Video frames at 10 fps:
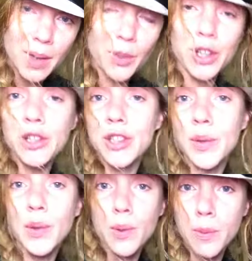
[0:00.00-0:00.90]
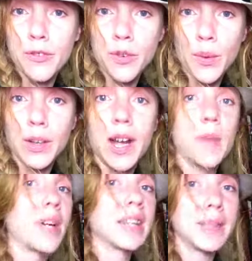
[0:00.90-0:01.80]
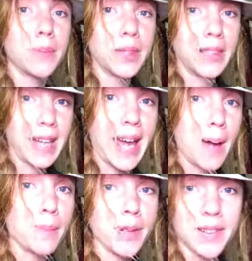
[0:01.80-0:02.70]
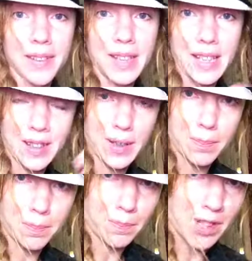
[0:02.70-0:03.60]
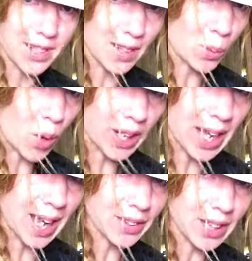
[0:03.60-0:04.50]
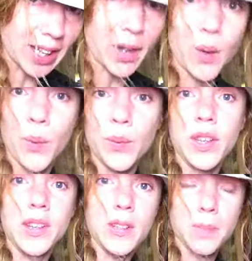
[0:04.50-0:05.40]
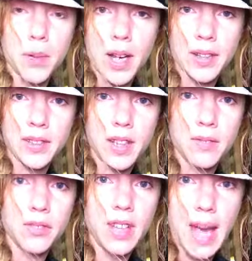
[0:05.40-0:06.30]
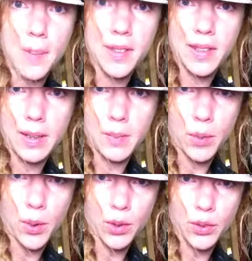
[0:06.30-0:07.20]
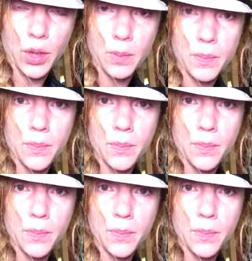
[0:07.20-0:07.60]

I wanted to show you a before. I'm not typically a hat person either. This is the one hat that I own that's a product of capsuling my wardrobe.